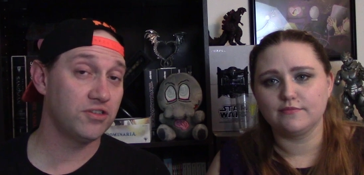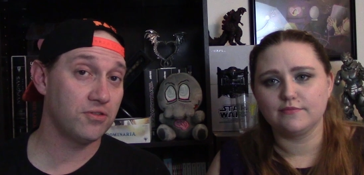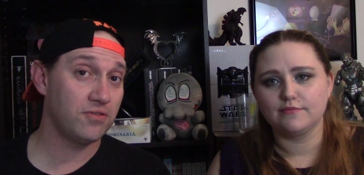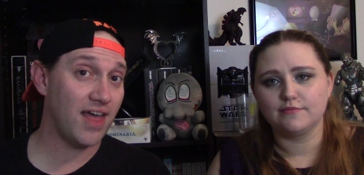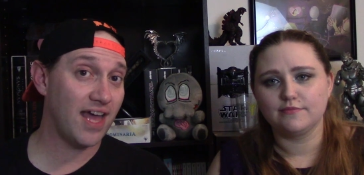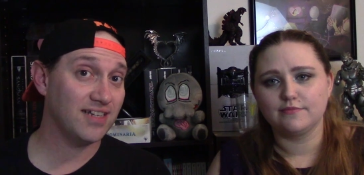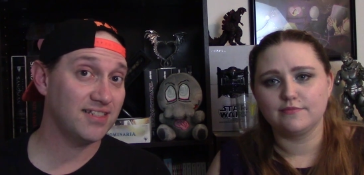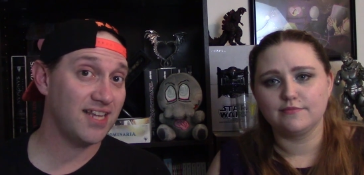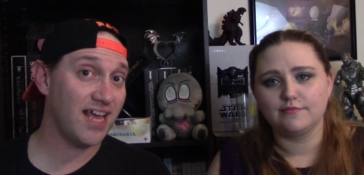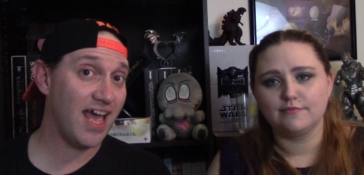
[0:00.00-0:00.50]
Speaker 1: do
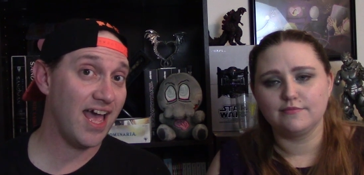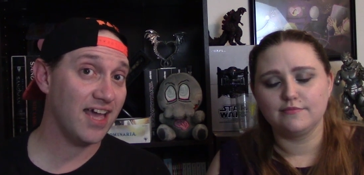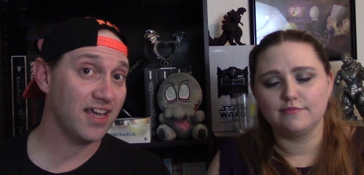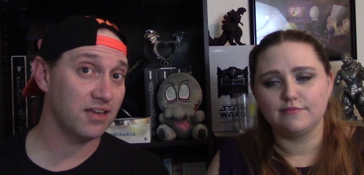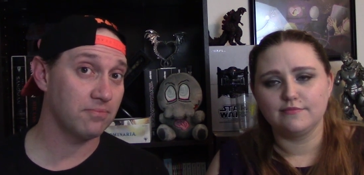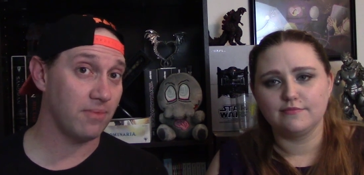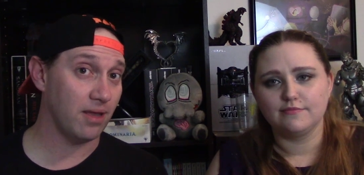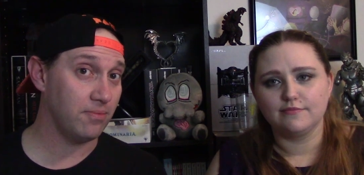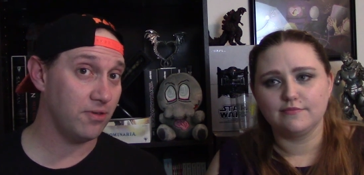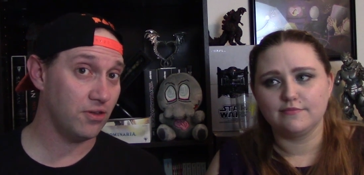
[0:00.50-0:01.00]
that tag
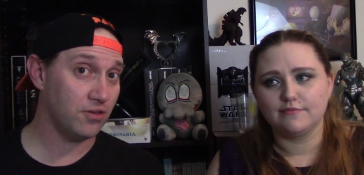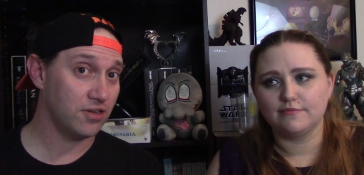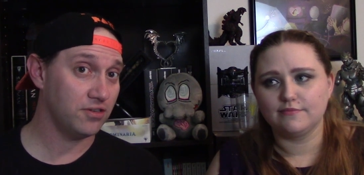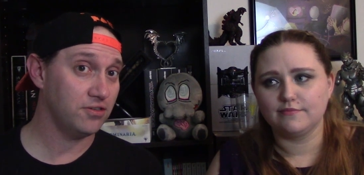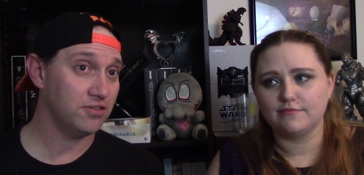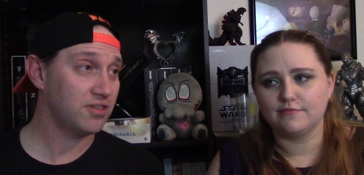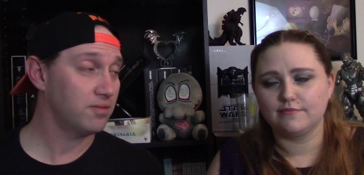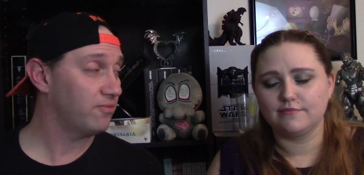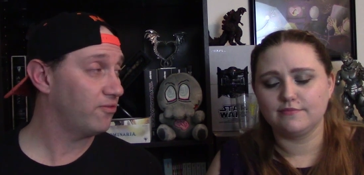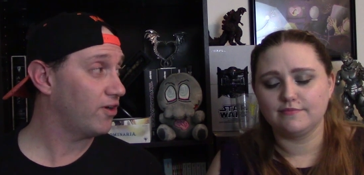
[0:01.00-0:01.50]
and maybe you can do
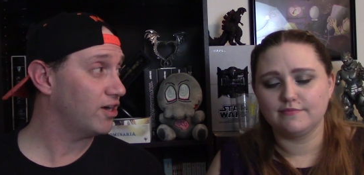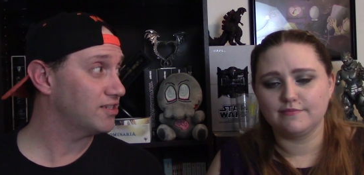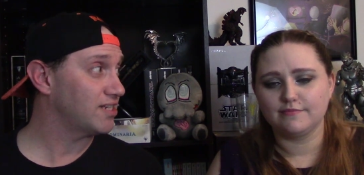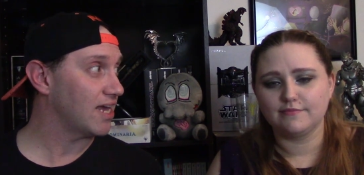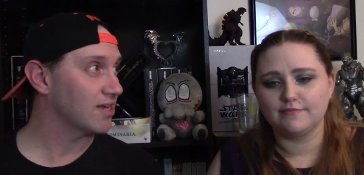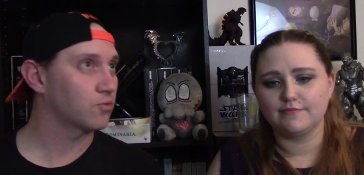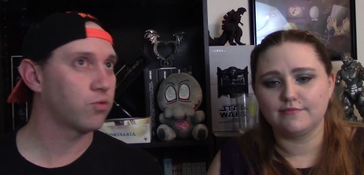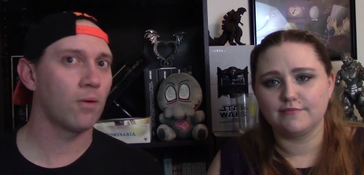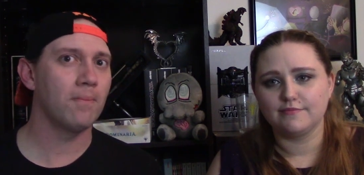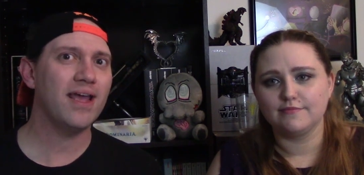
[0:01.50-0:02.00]
some of our
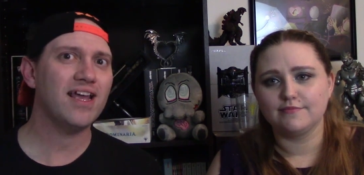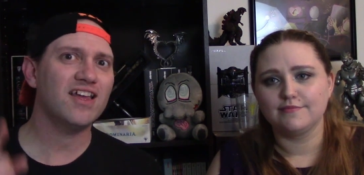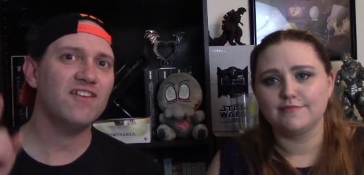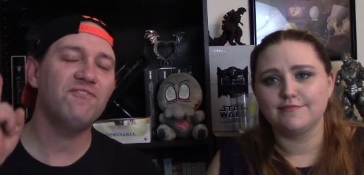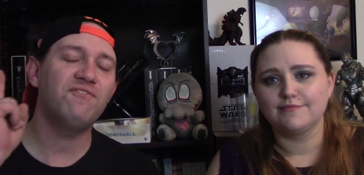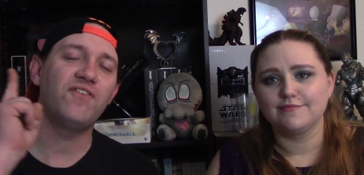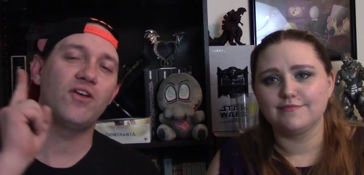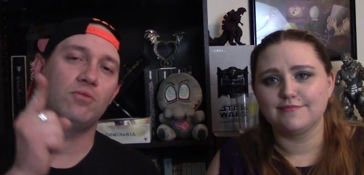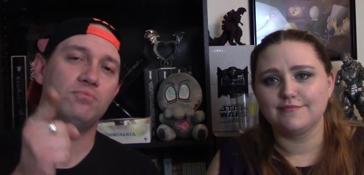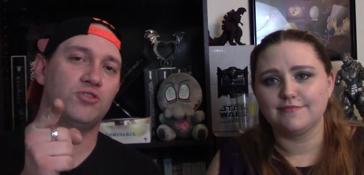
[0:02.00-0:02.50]
tags. We're making
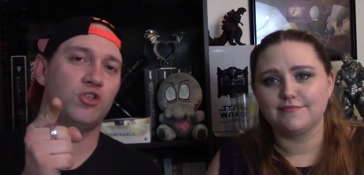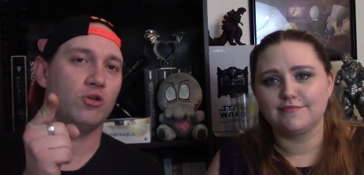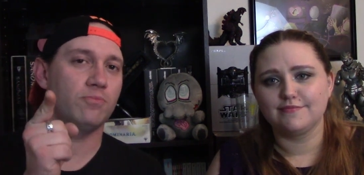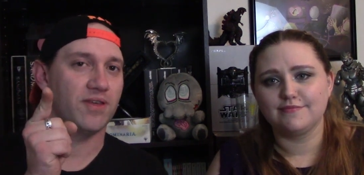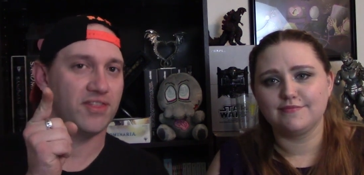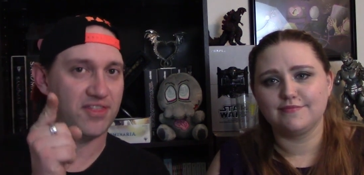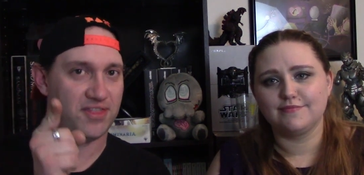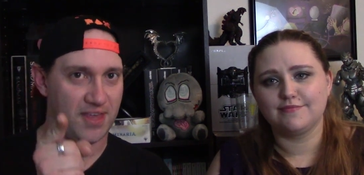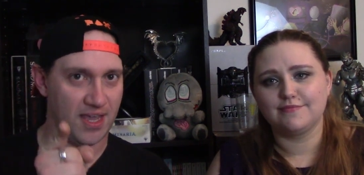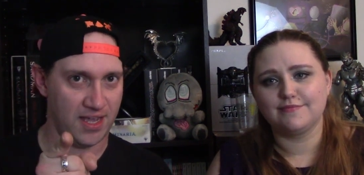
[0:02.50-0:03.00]
FilmTube a
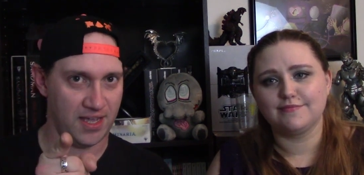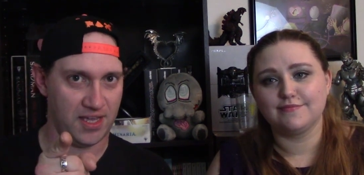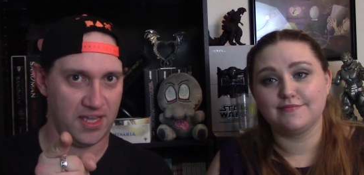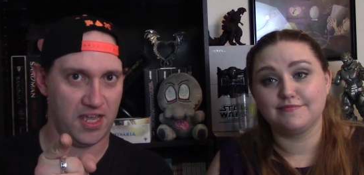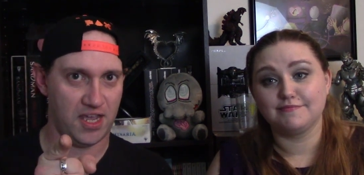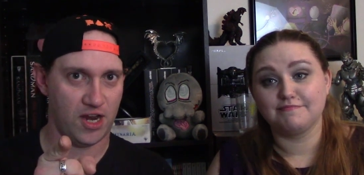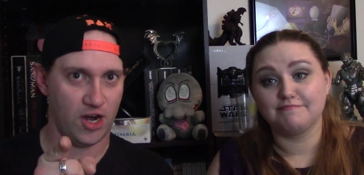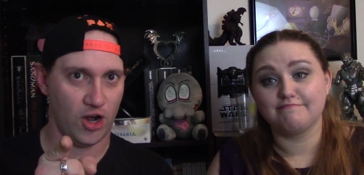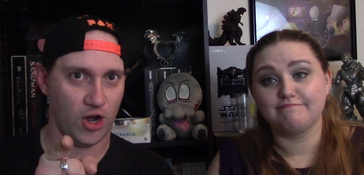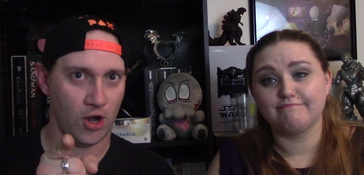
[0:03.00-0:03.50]
thing
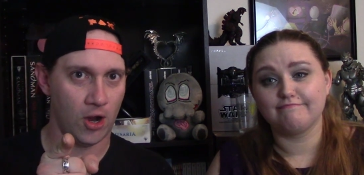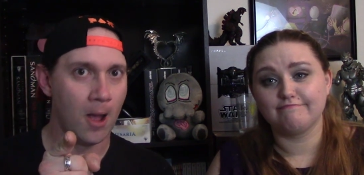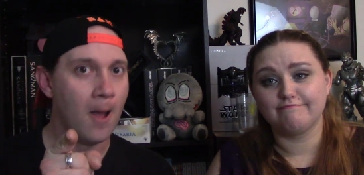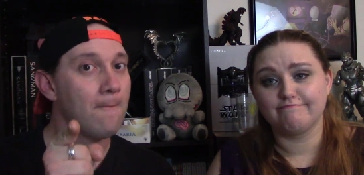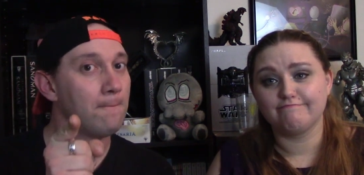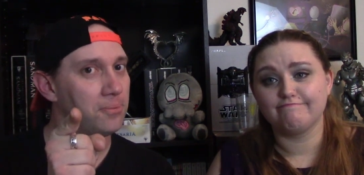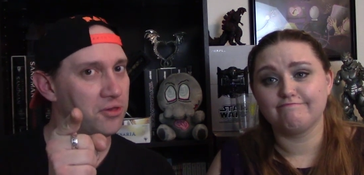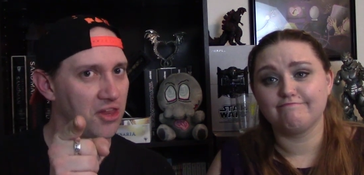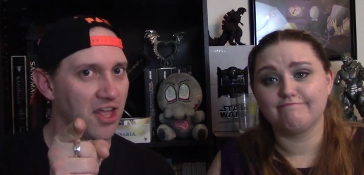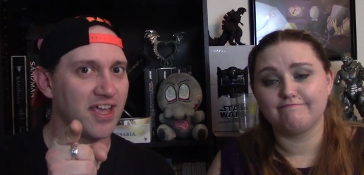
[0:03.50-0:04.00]
here.
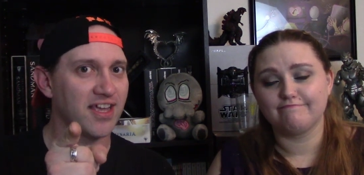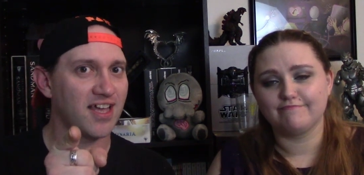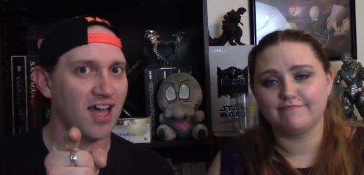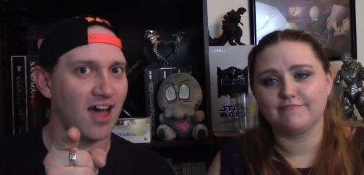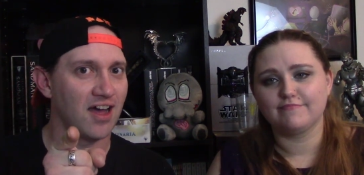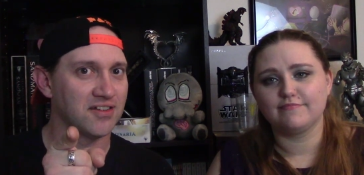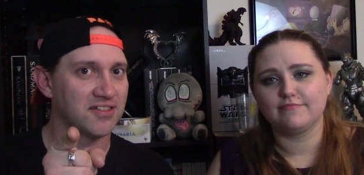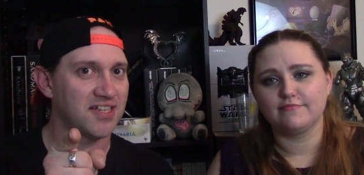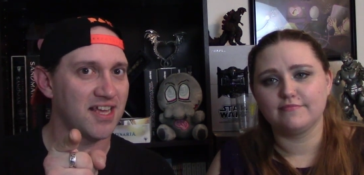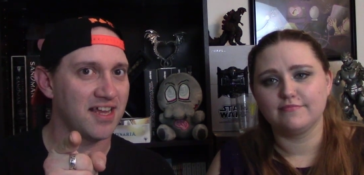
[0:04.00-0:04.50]
Play
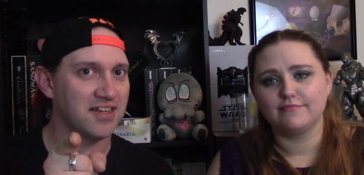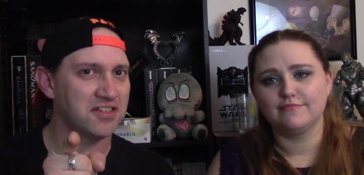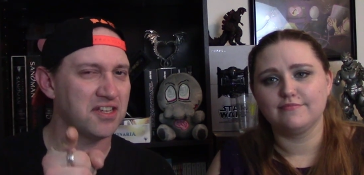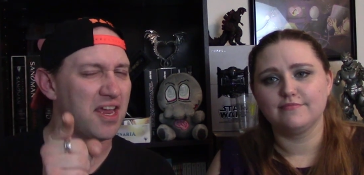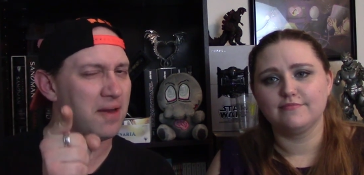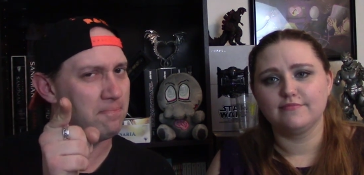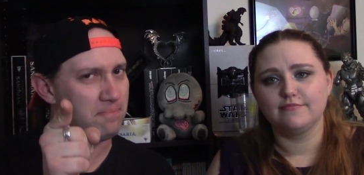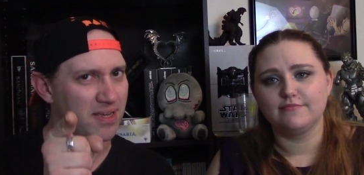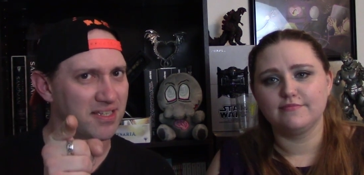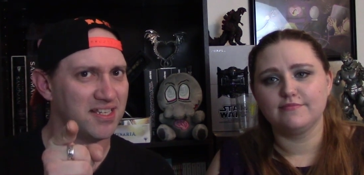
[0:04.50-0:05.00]
content
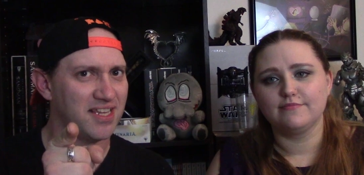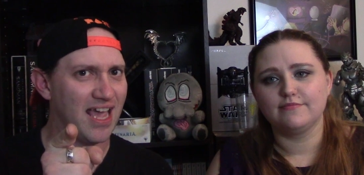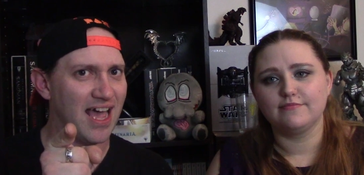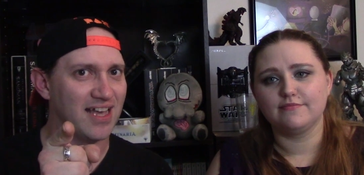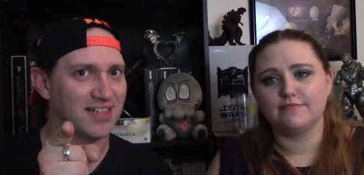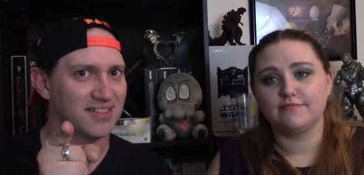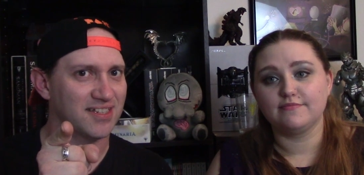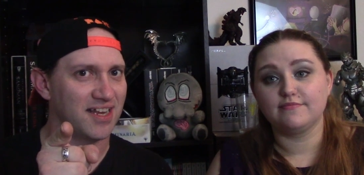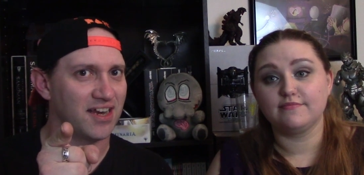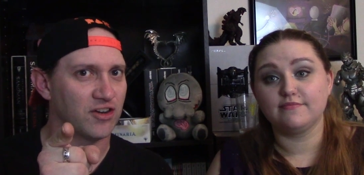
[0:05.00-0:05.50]
and
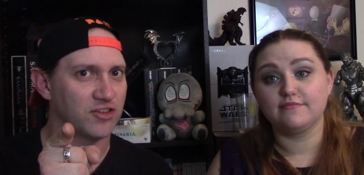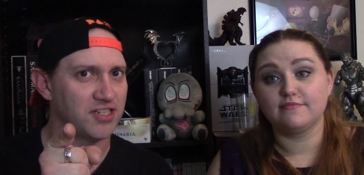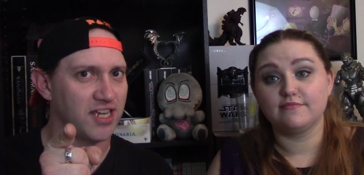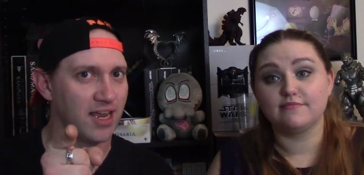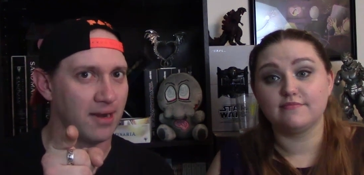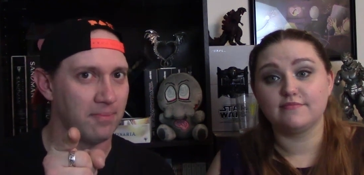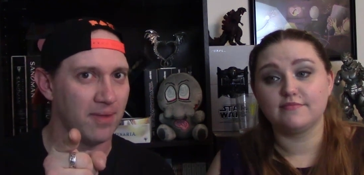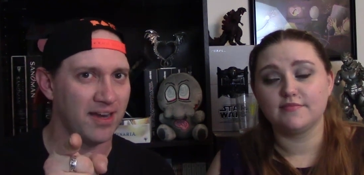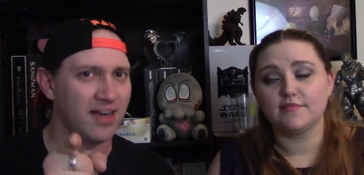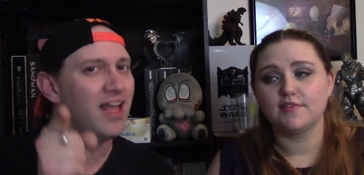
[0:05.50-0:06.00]
miscast
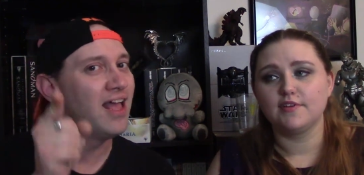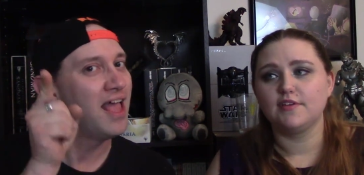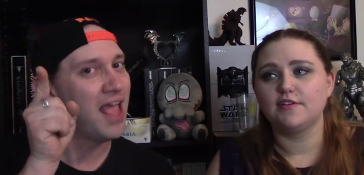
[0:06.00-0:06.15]
entertainment